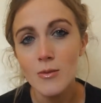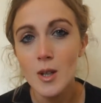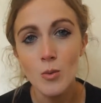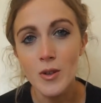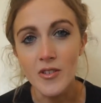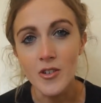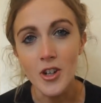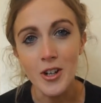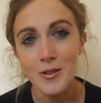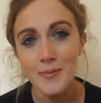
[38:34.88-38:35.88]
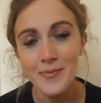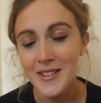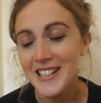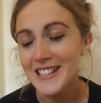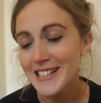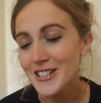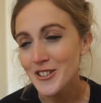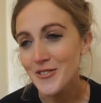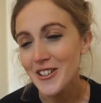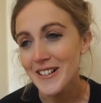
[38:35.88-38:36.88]
It wasn't a joke. He
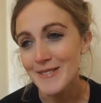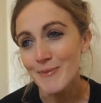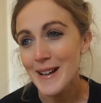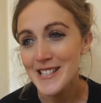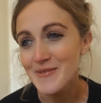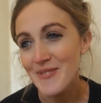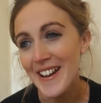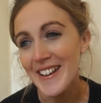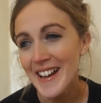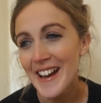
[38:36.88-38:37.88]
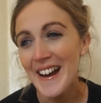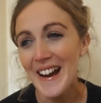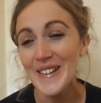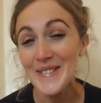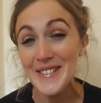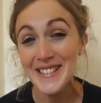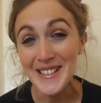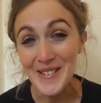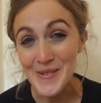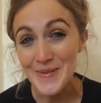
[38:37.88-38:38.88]
literally forgot his magic band, and I was
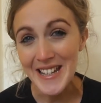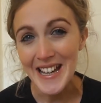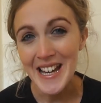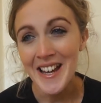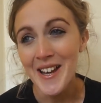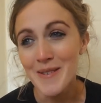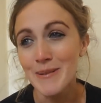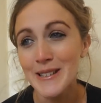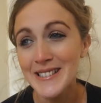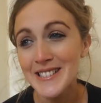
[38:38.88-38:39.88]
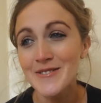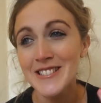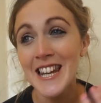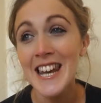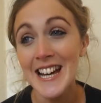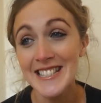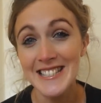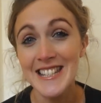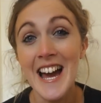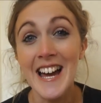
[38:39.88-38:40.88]
so upset because it was the
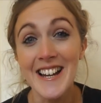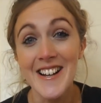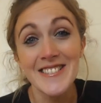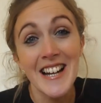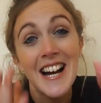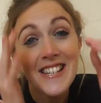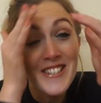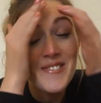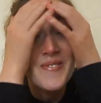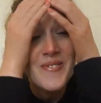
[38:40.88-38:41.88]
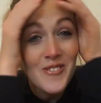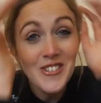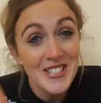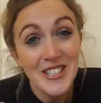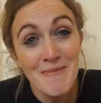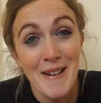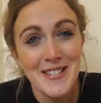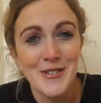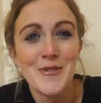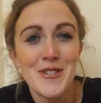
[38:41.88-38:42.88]
last day, and I was like, I don't want to go back
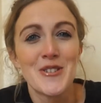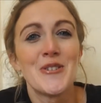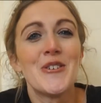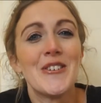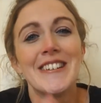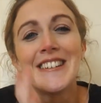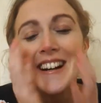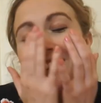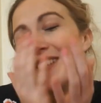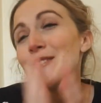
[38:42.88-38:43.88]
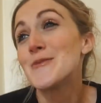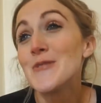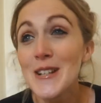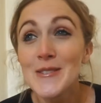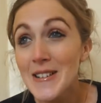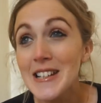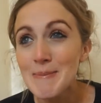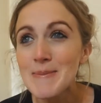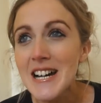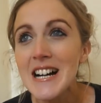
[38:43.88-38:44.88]
to the resort, and like, I was really, really
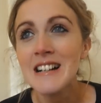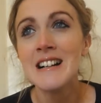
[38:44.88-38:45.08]
upset.